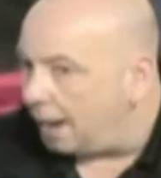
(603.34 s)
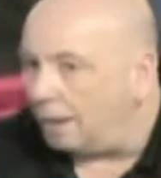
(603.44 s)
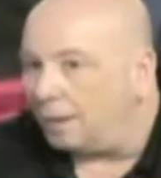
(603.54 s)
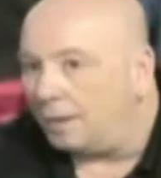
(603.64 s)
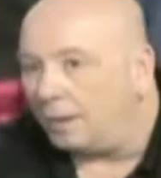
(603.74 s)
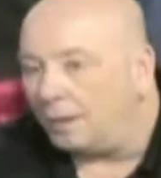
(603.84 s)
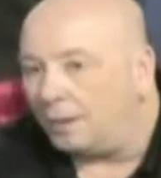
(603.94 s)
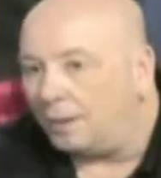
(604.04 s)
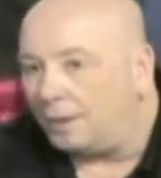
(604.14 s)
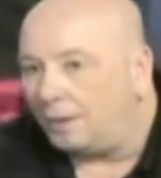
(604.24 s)

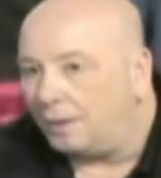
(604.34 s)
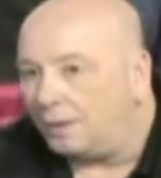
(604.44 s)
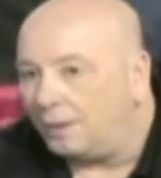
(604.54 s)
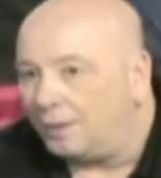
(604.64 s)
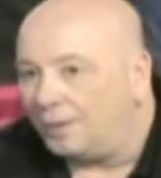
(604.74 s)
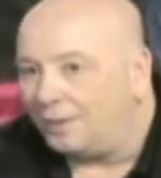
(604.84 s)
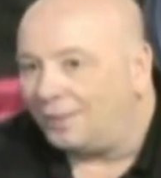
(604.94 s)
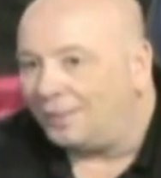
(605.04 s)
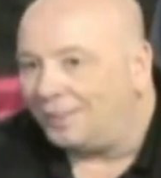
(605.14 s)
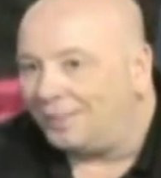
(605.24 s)

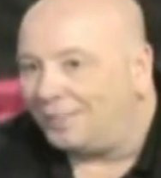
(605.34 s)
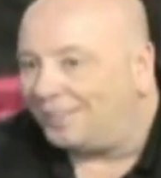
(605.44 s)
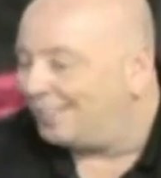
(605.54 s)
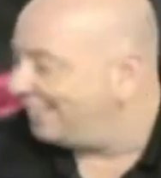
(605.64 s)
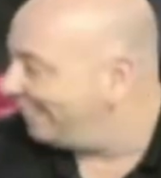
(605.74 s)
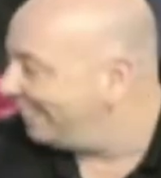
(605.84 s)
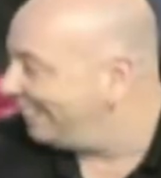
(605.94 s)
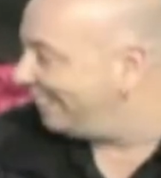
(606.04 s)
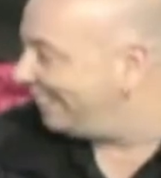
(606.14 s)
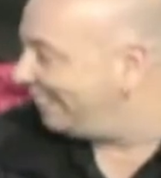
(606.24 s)

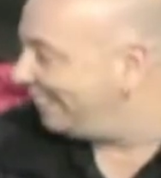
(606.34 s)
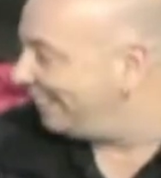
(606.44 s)
(silent)